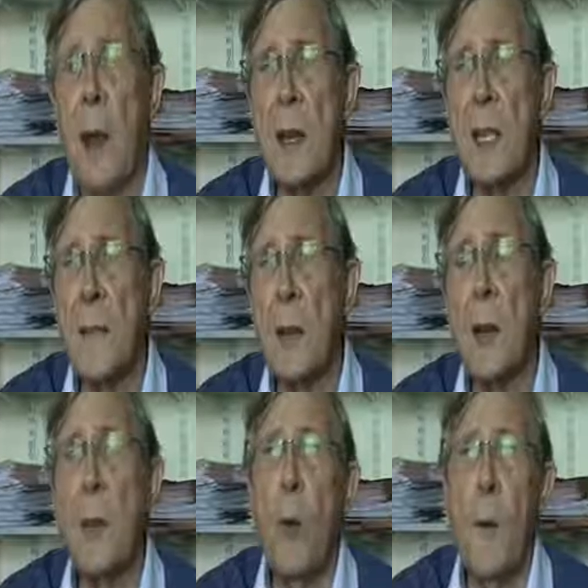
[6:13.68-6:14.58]

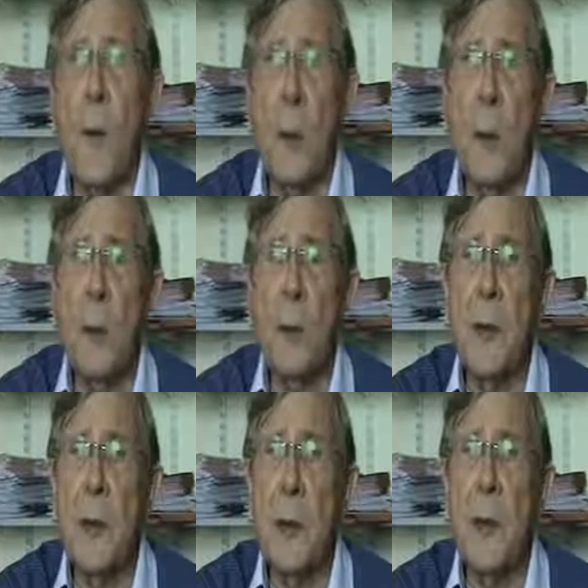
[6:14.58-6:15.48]
of what they're able
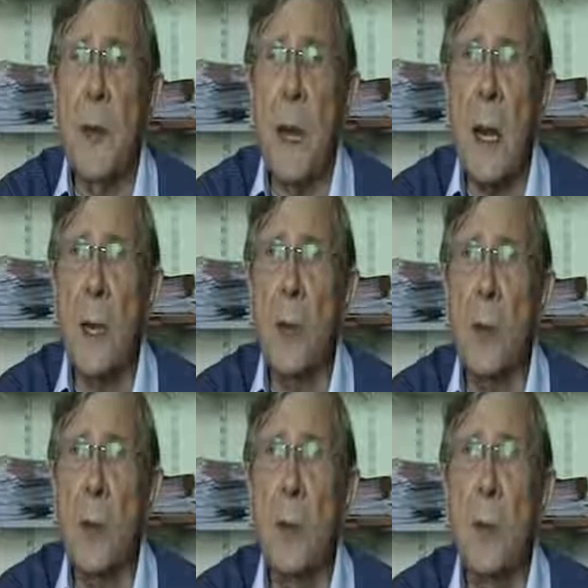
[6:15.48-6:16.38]
to do in the
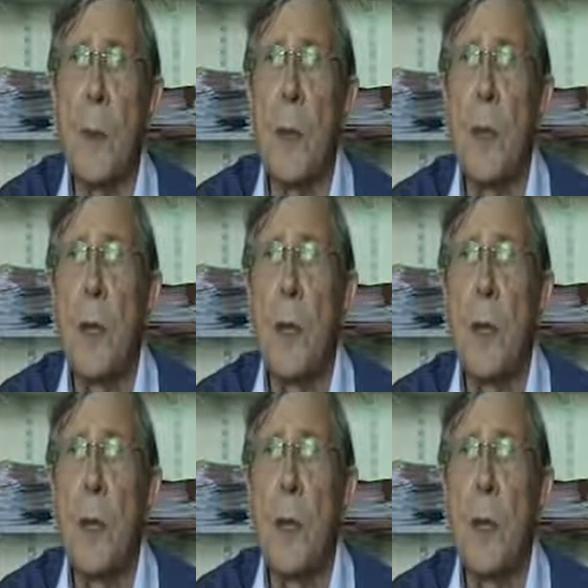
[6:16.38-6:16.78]
classroom